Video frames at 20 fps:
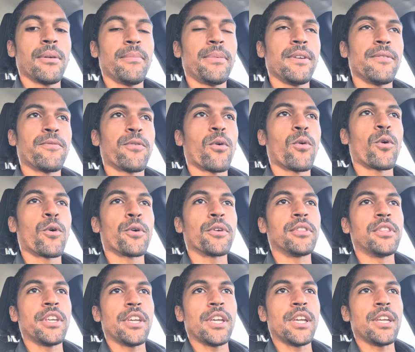before
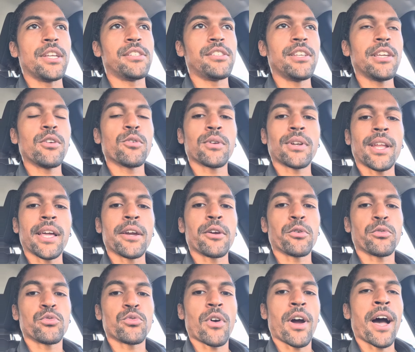the secret
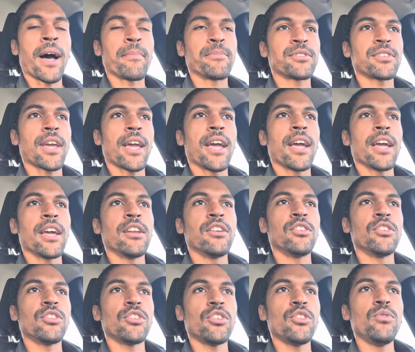layer drops,
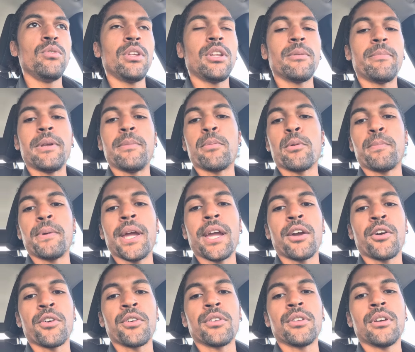and you need to be
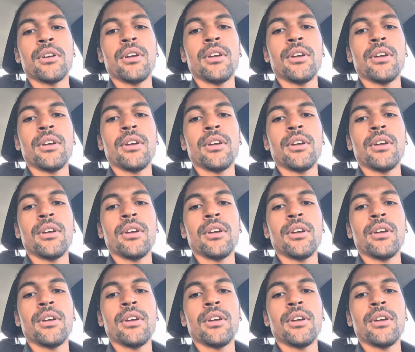prepared,